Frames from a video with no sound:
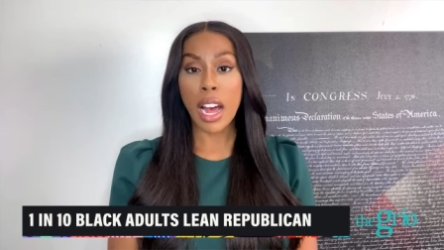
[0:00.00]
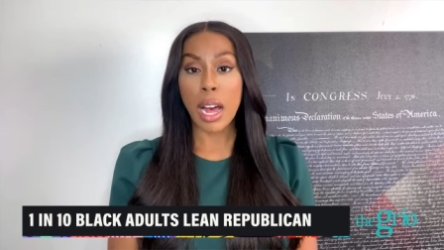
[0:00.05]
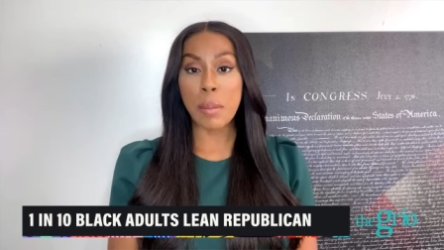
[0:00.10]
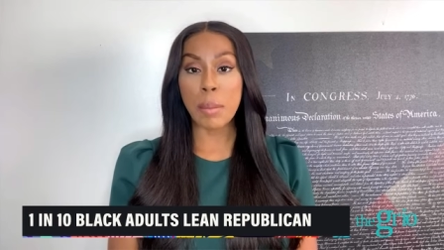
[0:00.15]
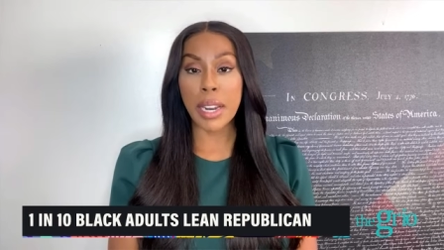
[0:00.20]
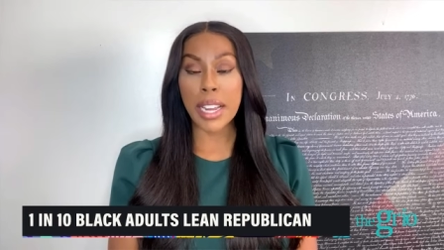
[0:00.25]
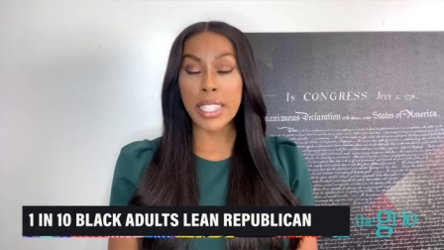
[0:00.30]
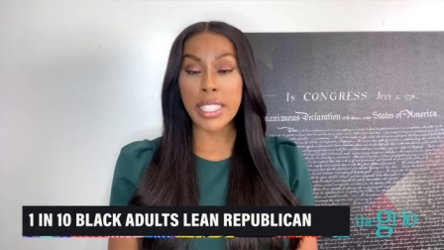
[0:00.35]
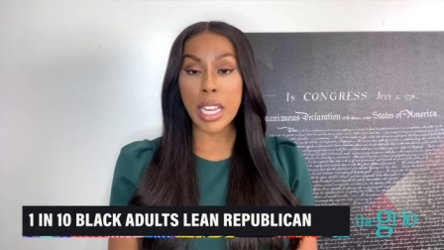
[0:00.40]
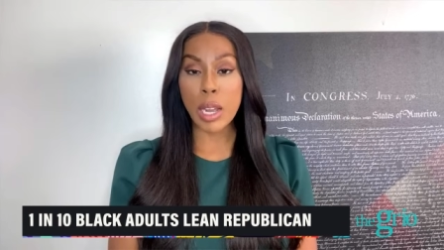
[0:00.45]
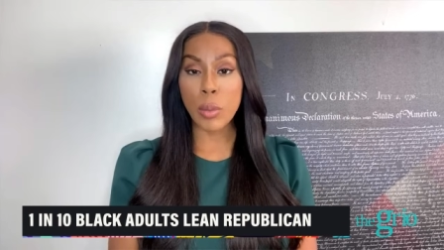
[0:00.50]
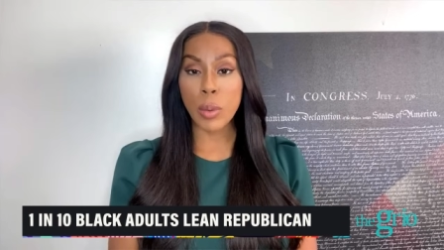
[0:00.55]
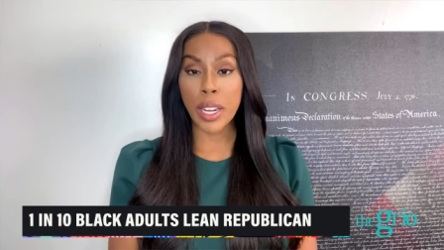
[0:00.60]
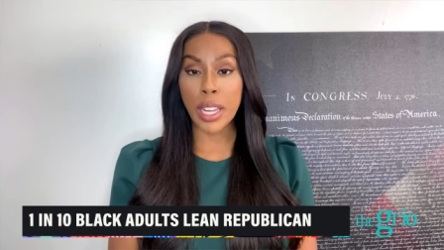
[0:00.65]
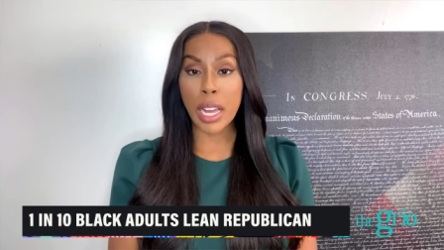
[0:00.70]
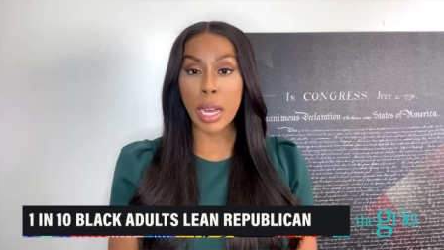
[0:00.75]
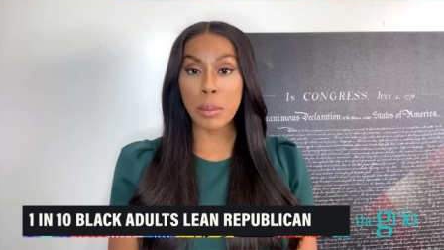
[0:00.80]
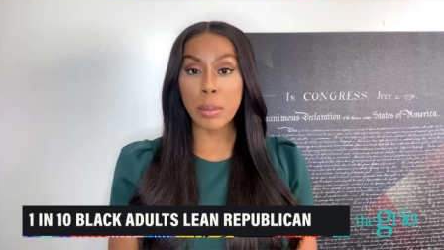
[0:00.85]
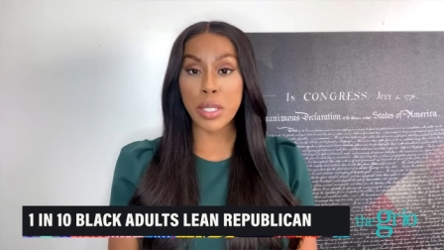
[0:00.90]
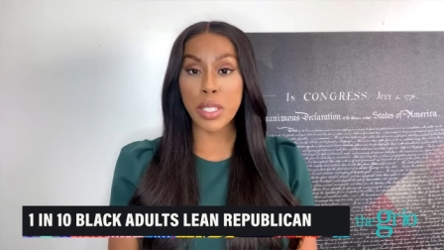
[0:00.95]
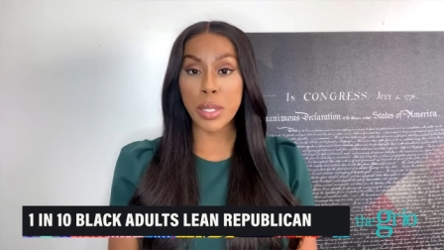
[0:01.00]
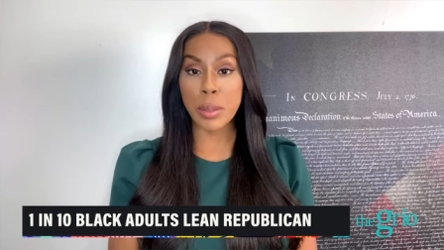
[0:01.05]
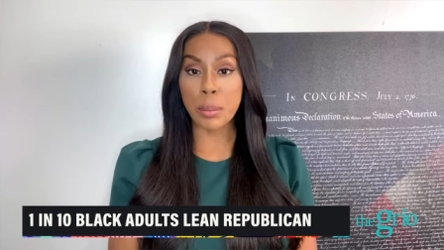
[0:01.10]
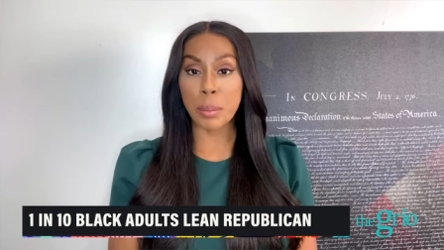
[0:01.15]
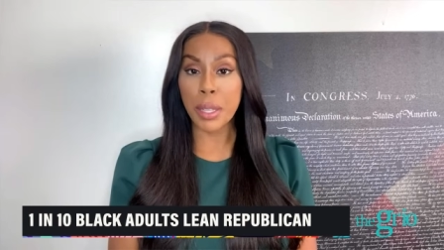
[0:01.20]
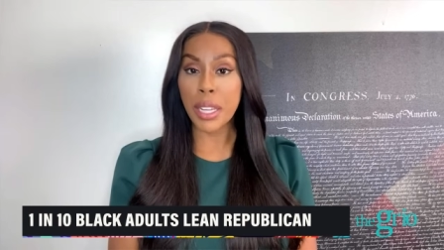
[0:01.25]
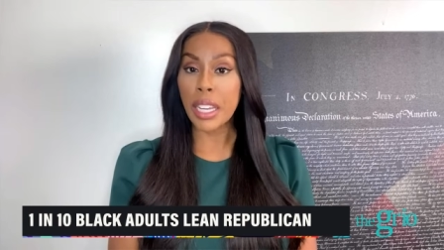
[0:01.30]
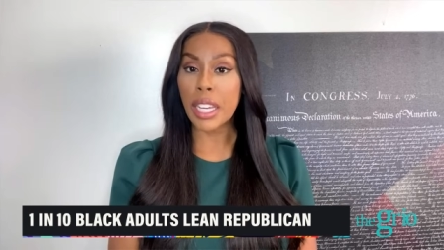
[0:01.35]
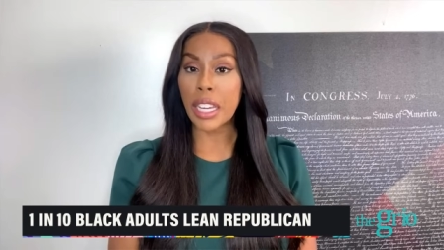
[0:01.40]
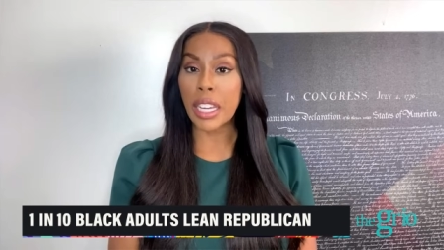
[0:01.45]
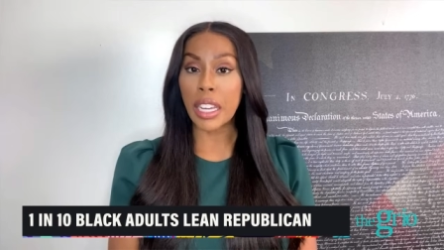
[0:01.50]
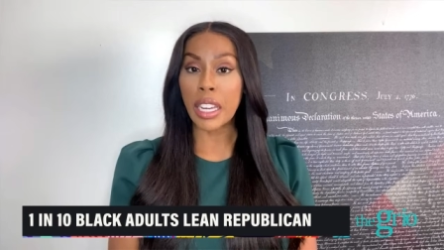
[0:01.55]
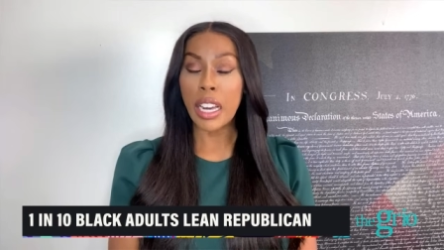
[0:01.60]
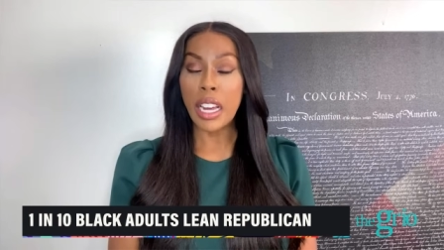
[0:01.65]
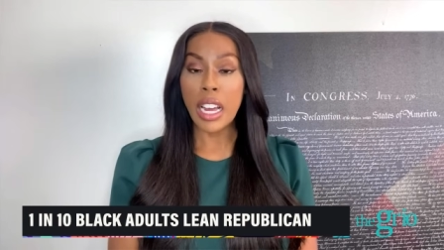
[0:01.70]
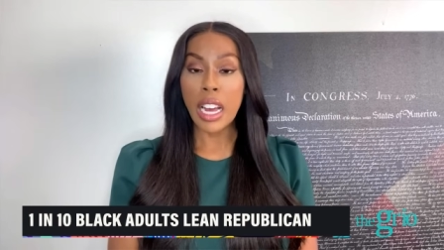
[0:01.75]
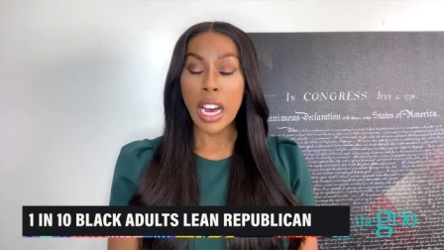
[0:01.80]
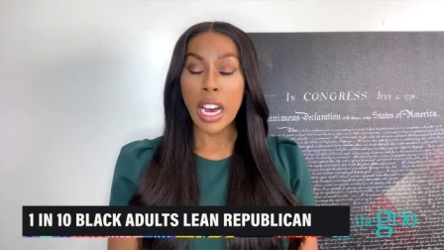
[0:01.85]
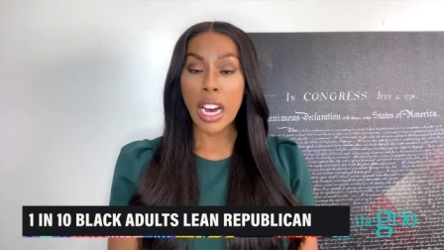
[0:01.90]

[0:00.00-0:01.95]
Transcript: Uh, but I say when it comes to me,